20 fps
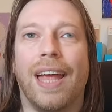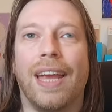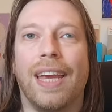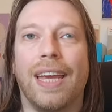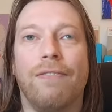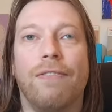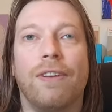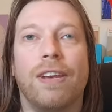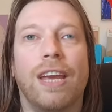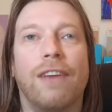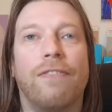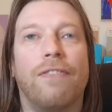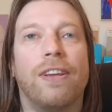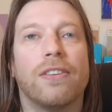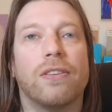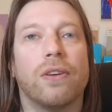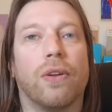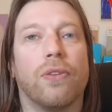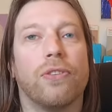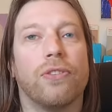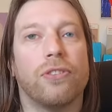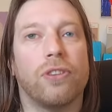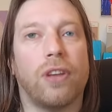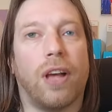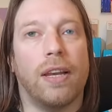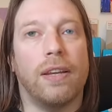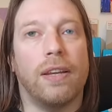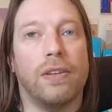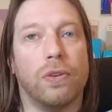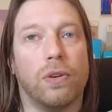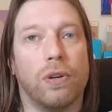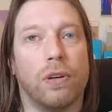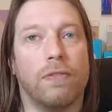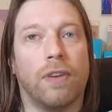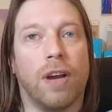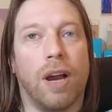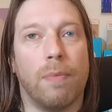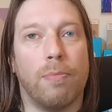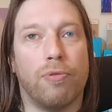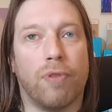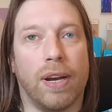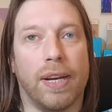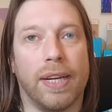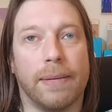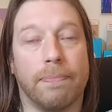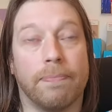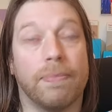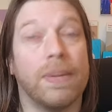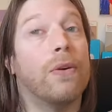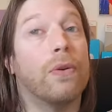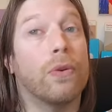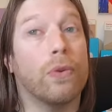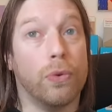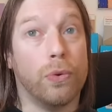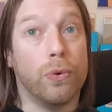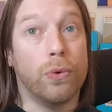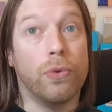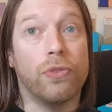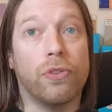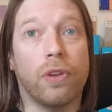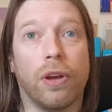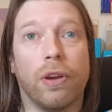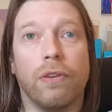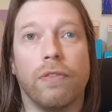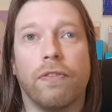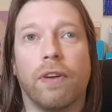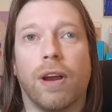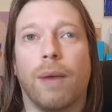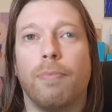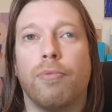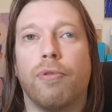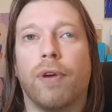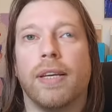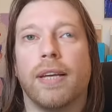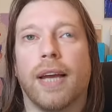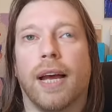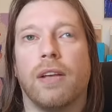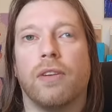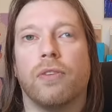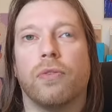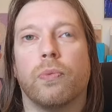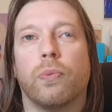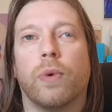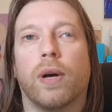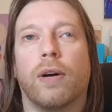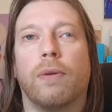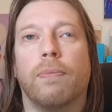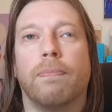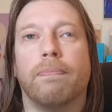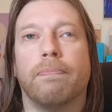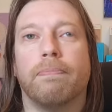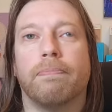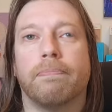Even if it's on silent or vibrate, it will also vibrate as well.